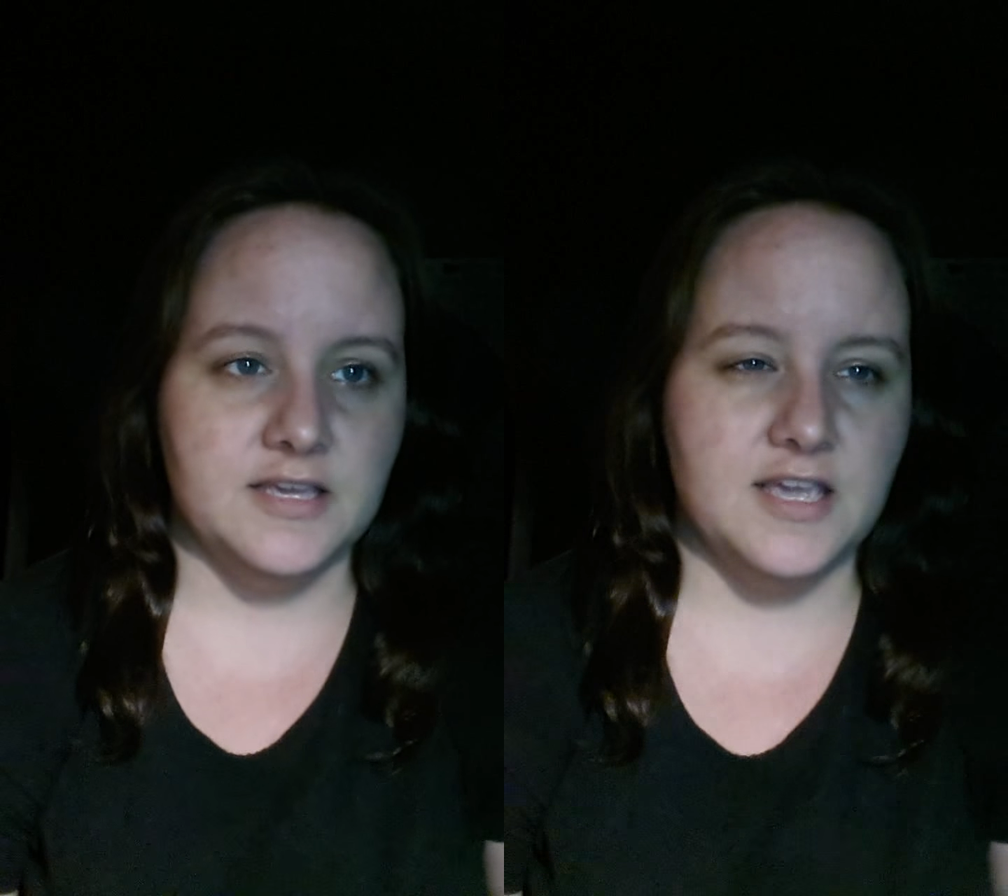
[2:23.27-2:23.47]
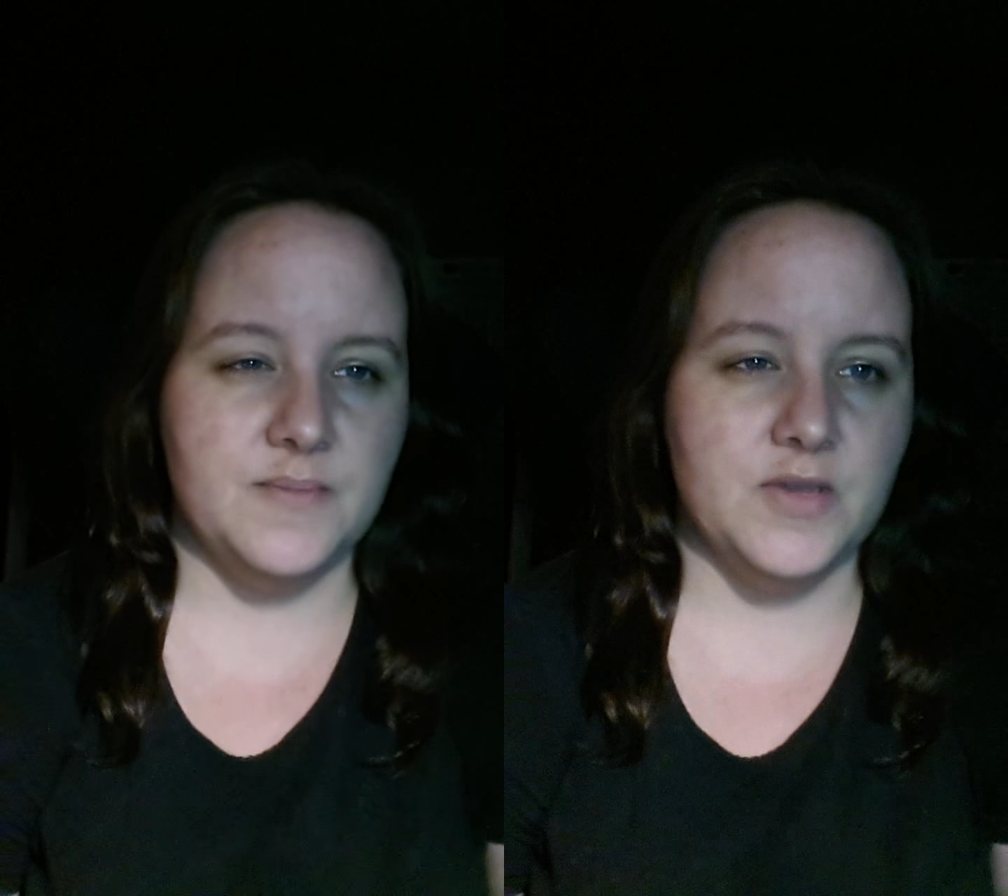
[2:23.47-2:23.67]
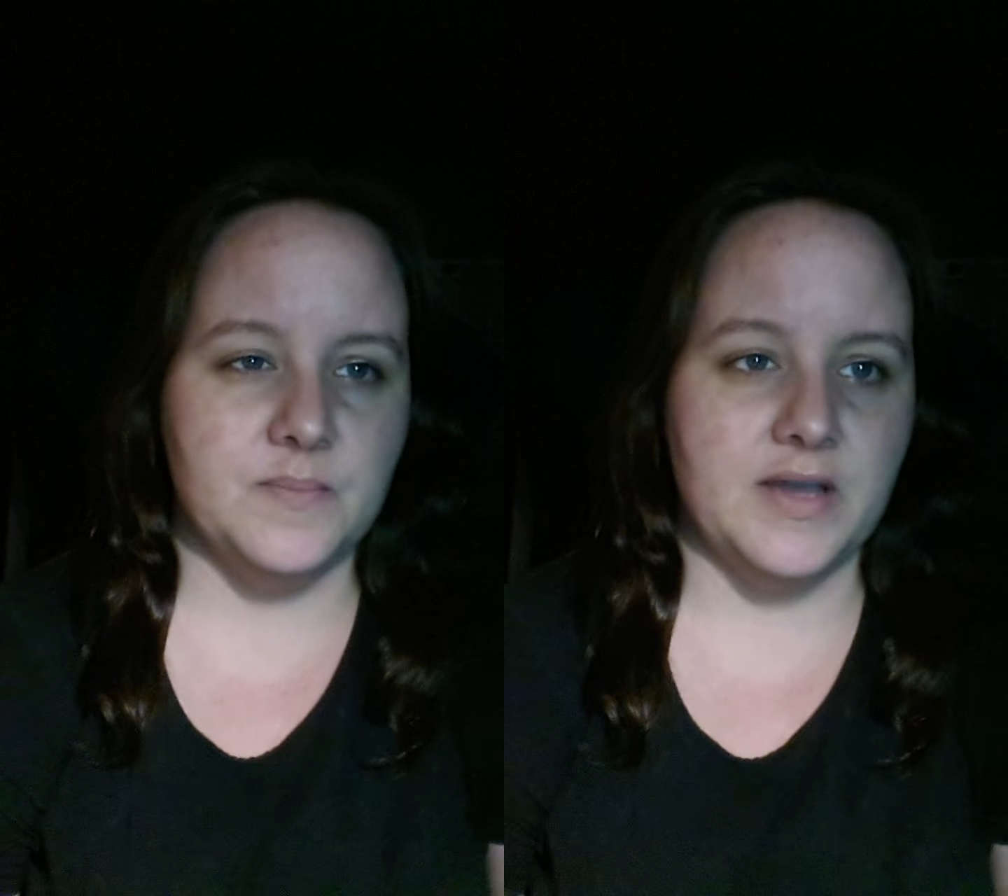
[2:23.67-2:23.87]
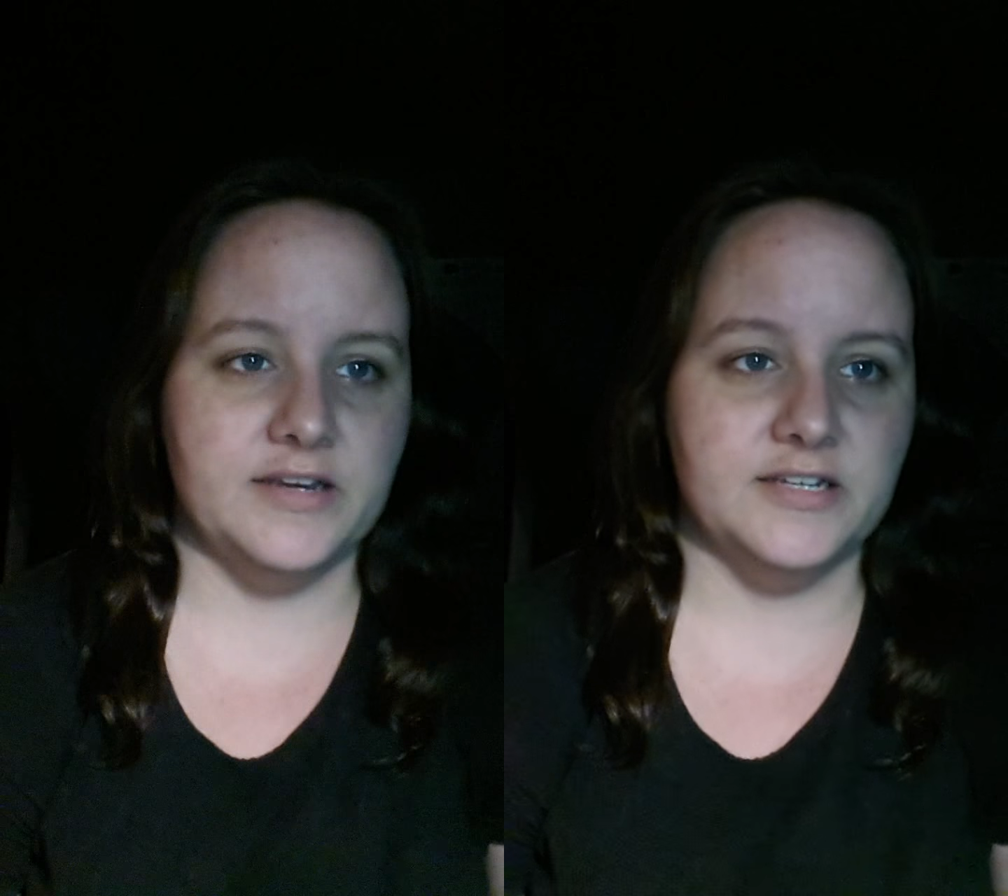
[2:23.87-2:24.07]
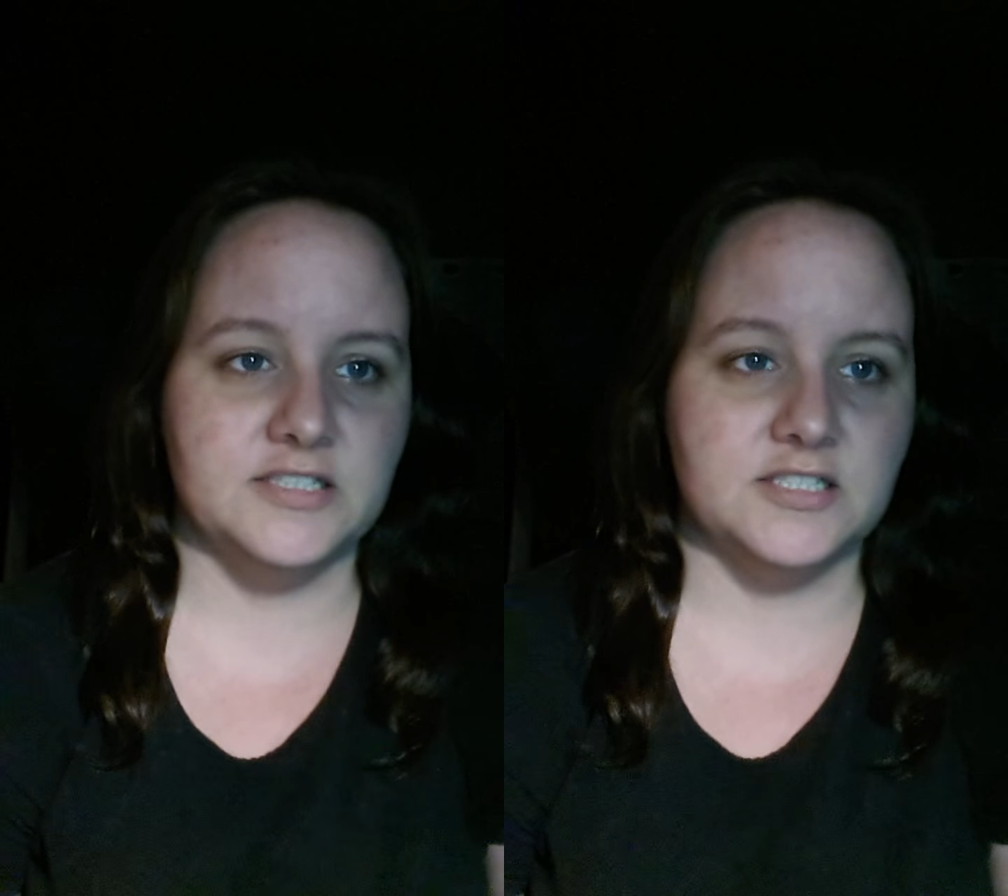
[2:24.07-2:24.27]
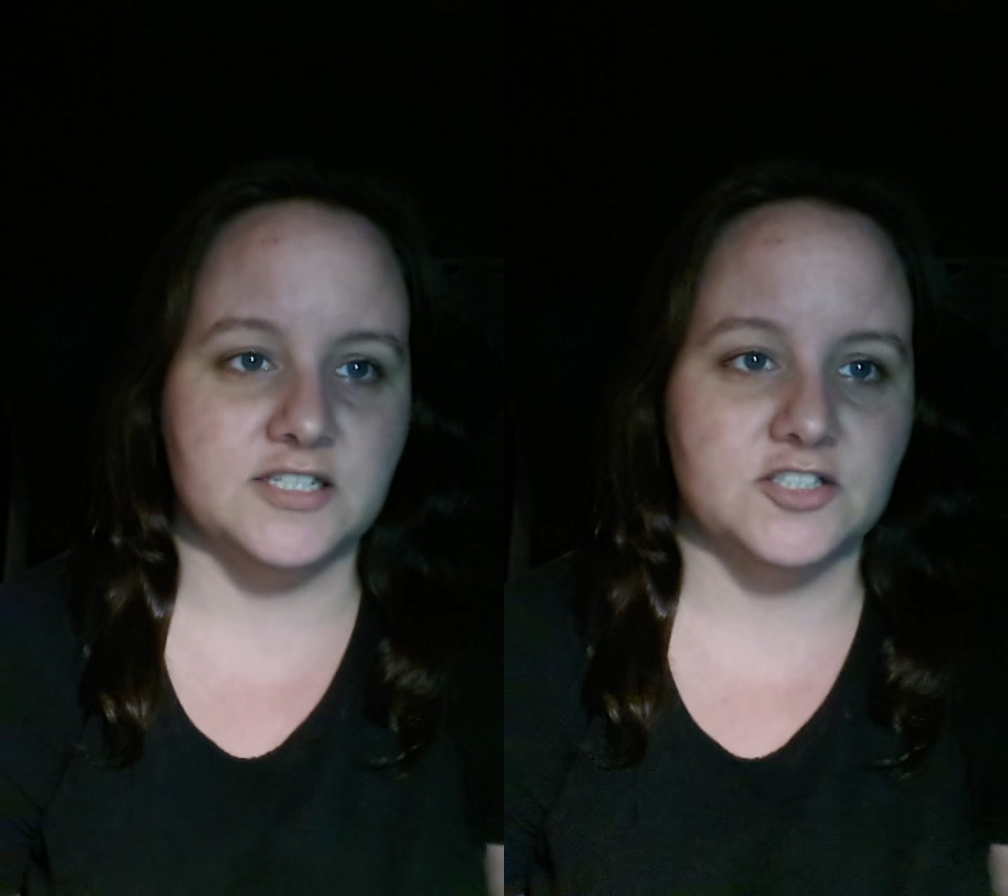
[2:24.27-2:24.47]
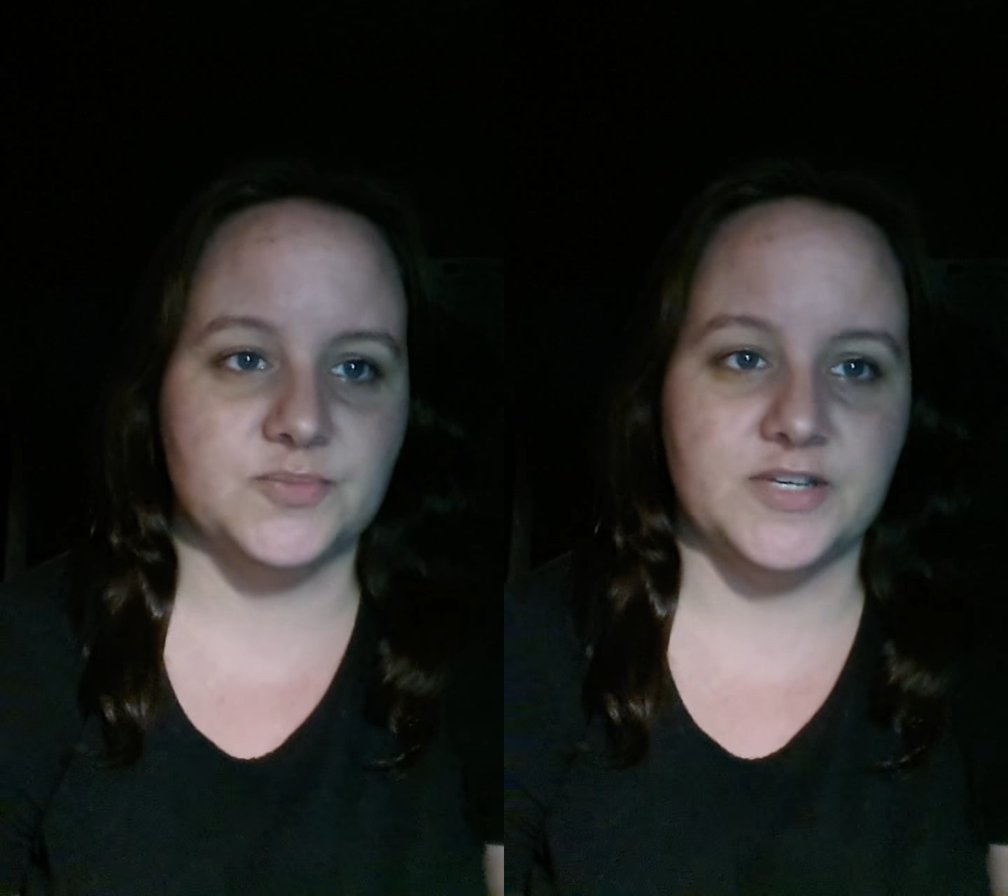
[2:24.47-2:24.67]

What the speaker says: keeping my distance